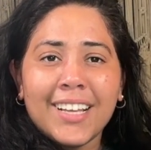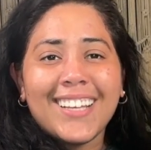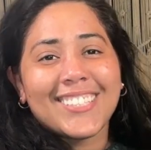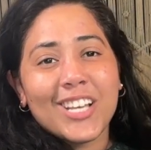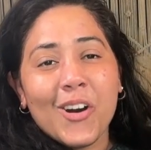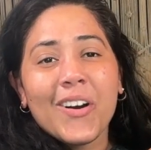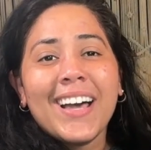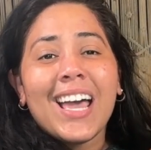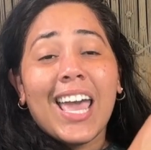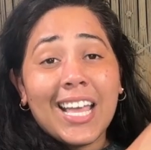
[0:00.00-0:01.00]
So
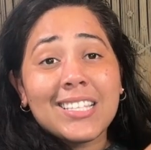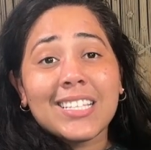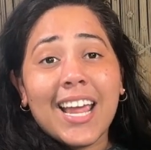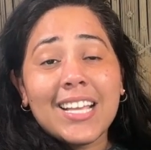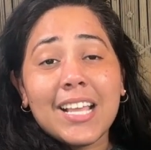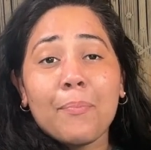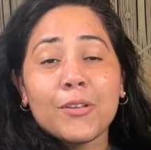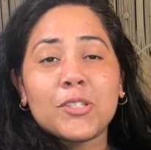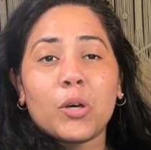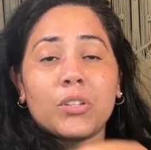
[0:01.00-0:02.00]
in today's
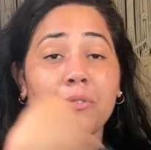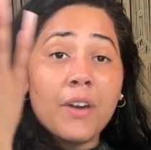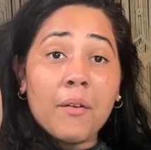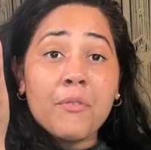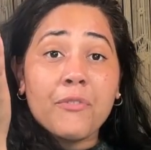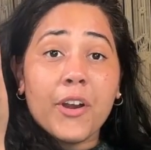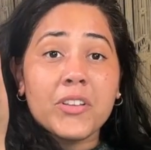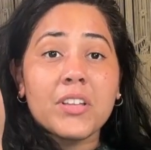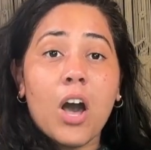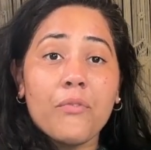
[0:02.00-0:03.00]
episode, the very
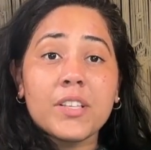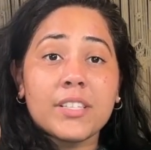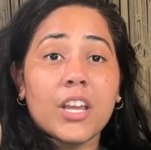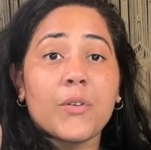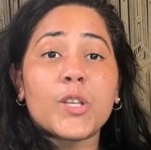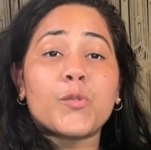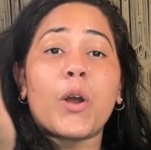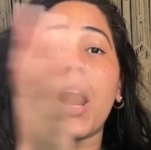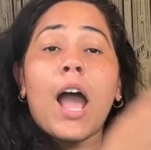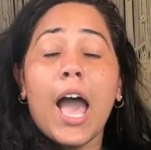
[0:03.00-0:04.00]
first of a series
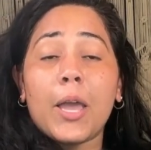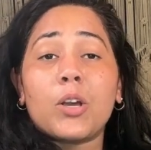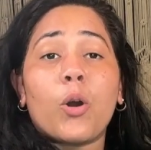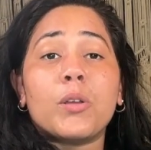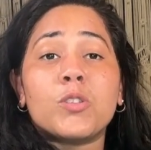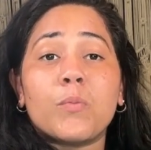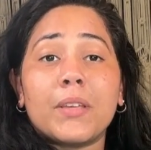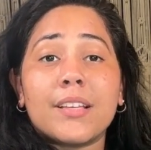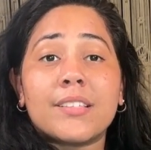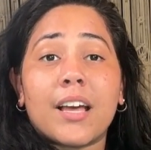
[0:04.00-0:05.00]
where I am going to
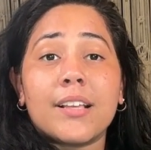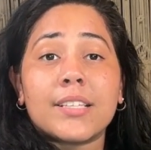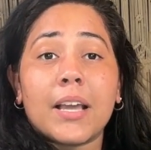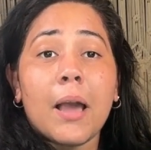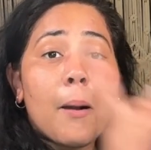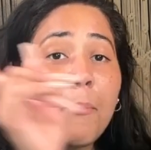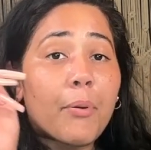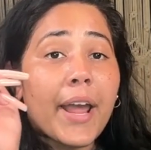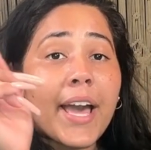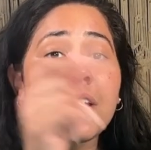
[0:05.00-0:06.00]
be discussing
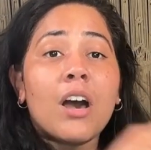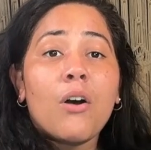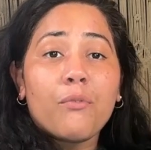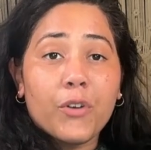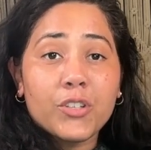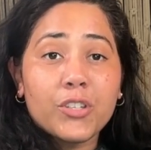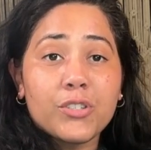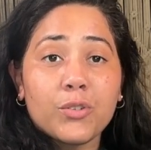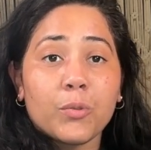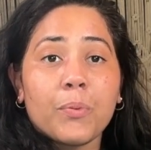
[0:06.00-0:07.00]
brand versus
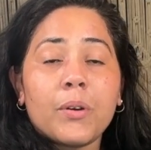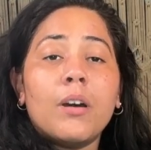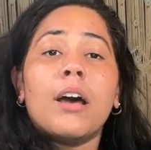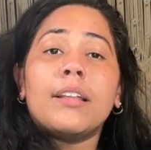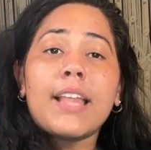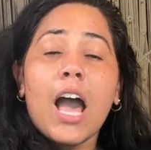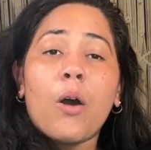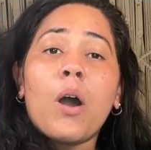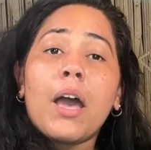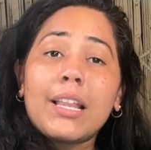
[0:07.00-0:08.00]
dupe.
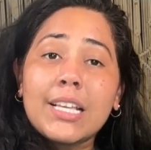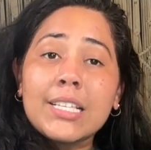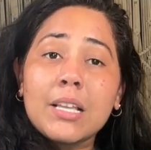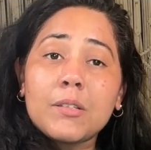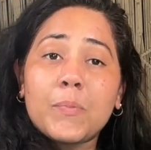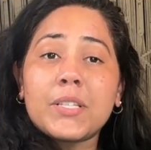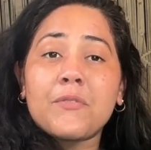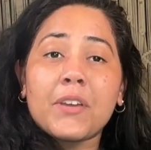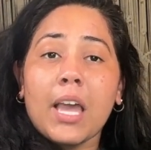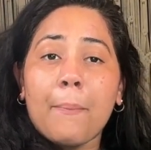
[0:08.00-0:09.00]
Now, this
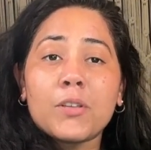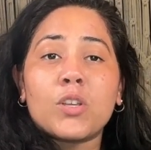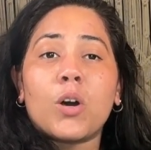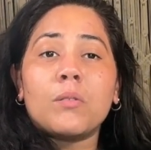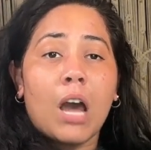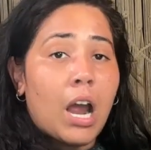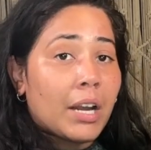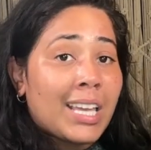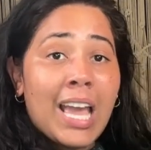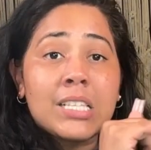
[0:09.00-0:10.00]
specific episode,
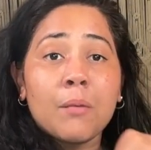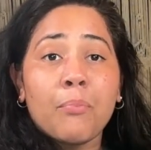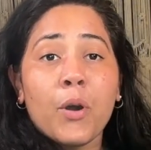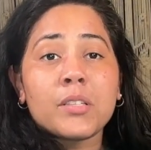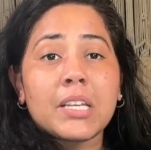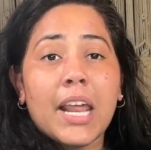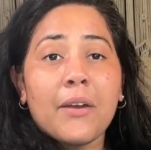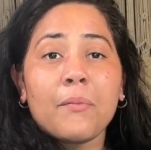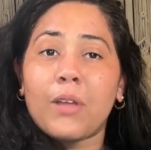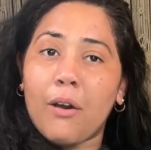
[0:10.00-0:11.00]
our case in point
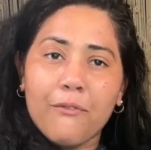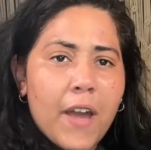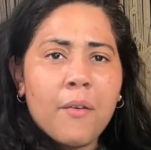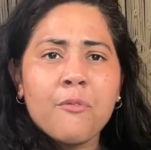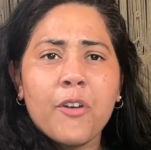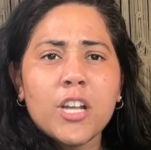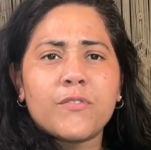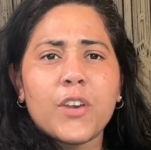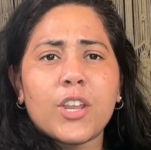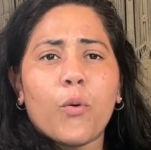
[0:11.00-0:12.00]
today, the very
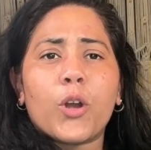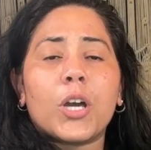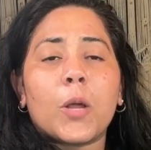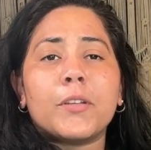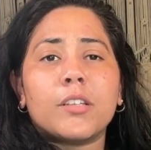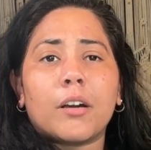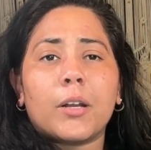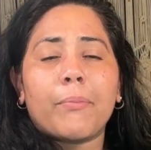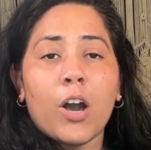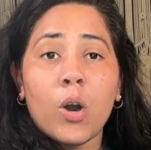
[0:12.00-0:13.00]
first video, we're going to be
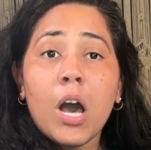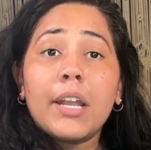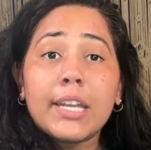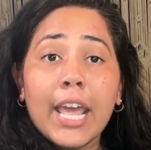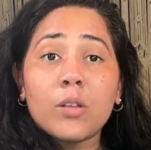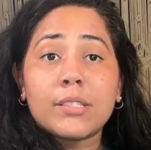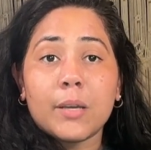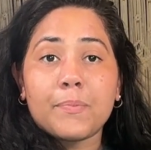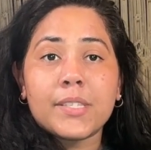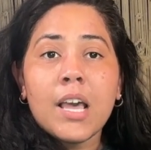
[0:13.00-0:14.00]
talking about nail
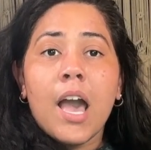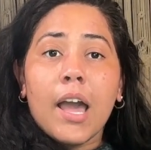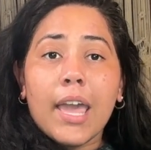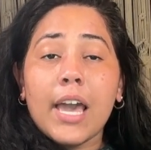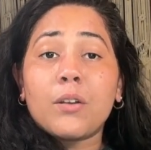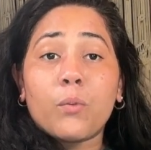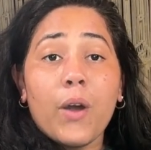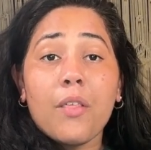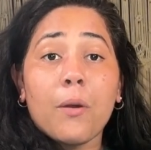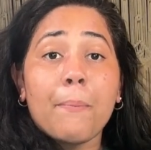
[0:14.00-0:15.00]
tips and
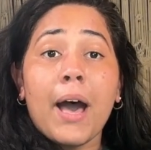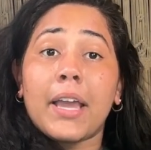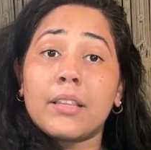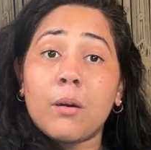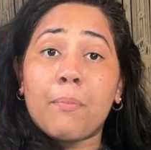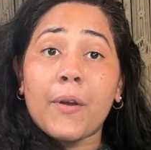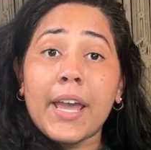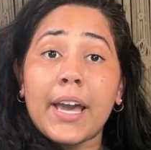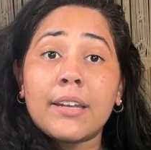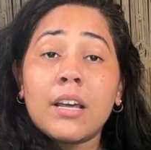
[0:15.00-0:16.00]
whether buying the
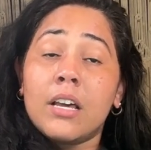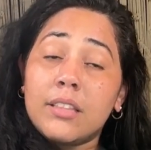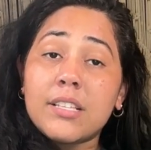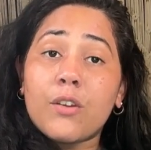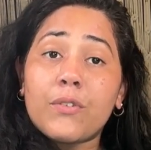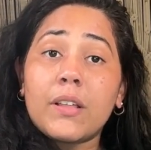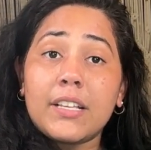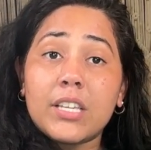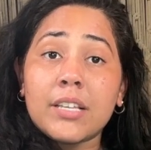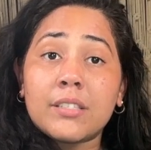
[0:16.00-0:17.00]
brand, does it really
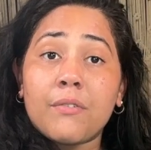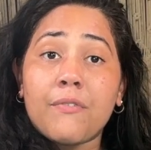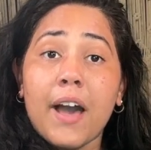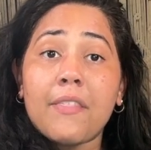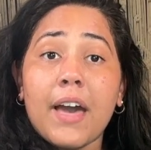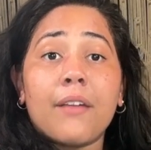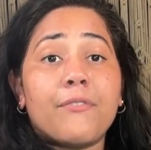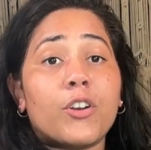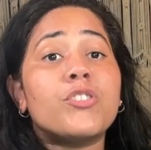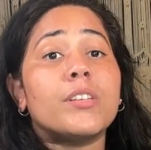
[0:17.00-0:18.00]
justify that
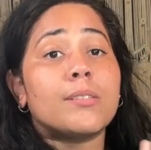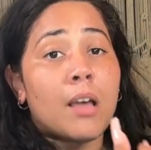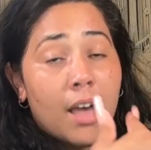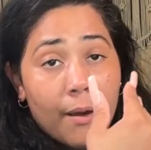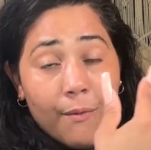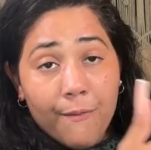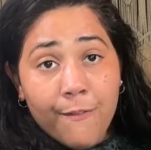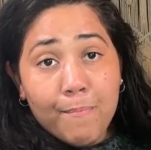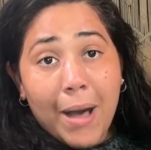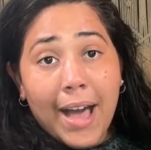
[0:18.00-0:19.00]
versus
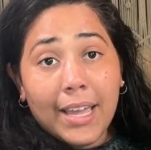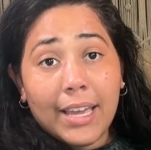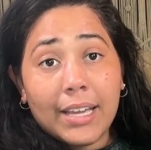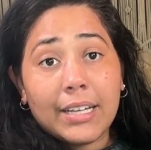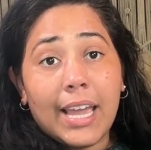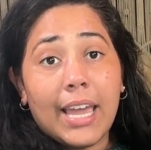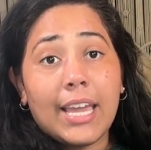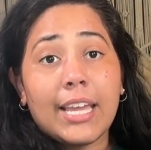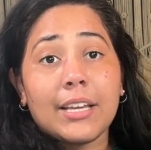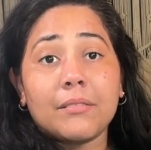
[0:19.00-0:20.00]
buying
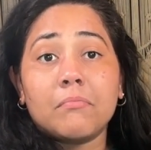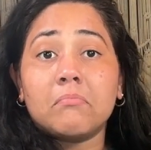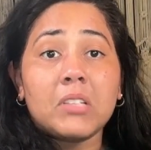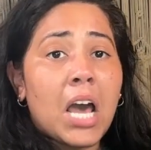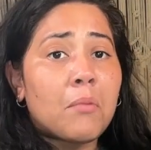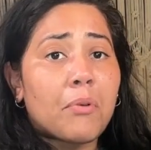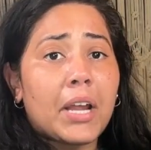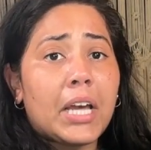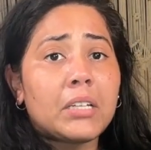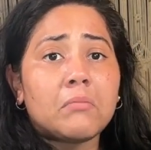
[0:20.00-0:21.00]
a
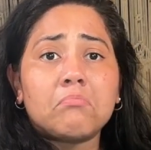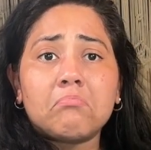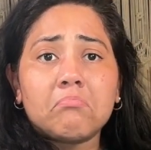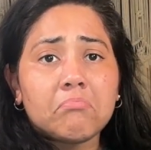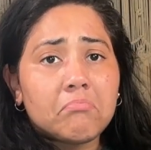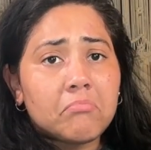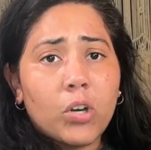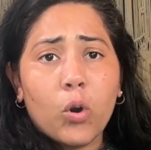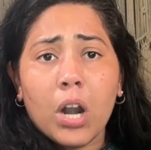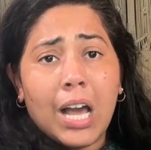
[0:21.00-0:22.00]
non-brand
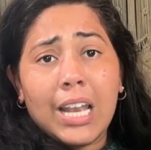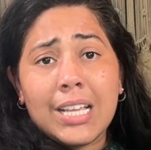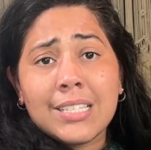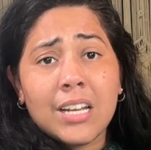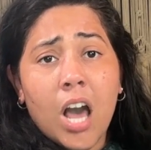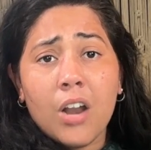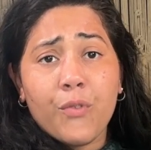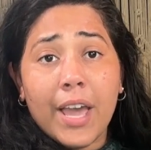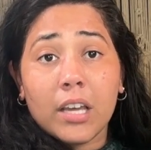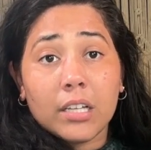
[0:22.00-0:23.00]
or at least an
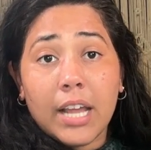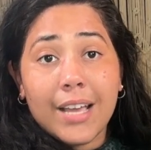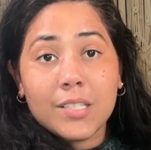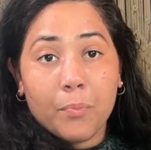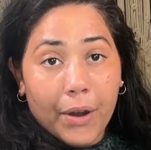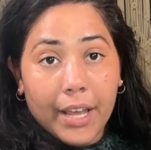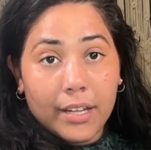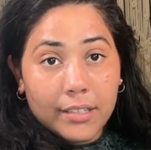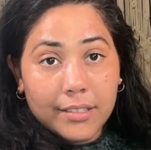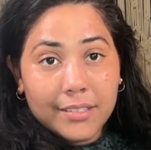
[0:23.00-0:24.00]
unrecognized brand,